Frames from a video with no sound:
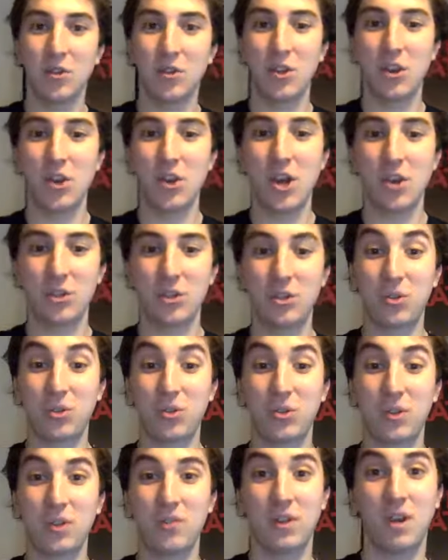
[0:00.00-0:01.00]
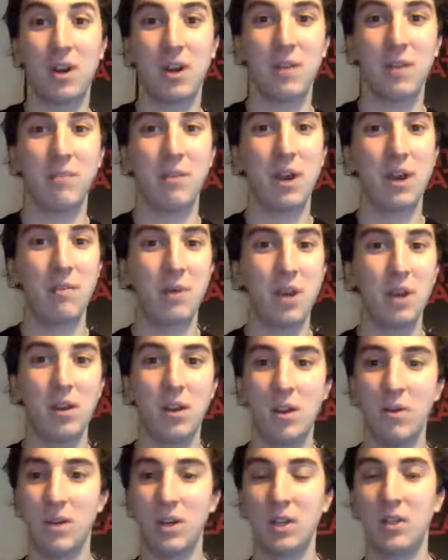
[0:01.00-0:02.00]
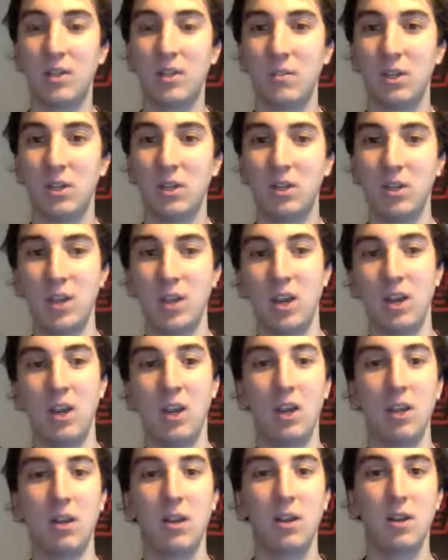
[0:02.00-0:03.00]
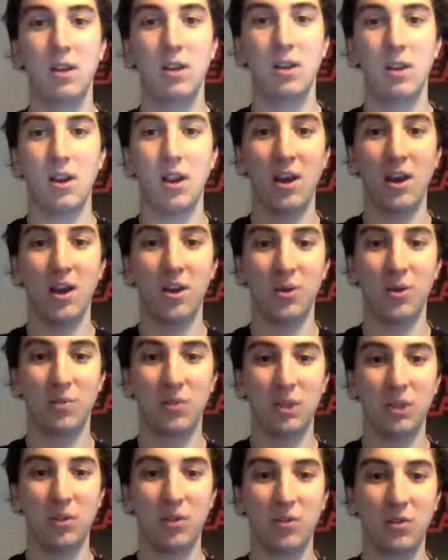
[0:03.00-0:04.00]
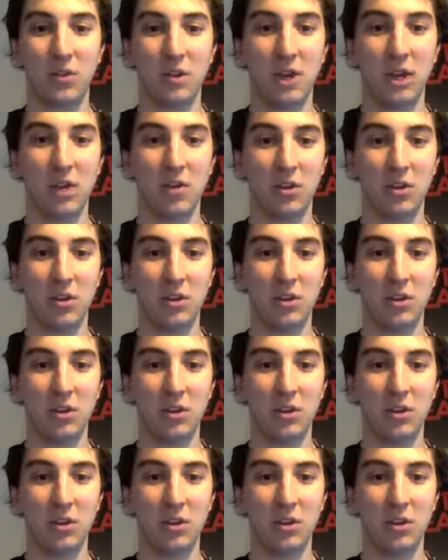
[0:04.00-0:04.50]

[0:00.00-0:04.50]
of you who know the story of the Iron Man might know why something shiny could be useful later on in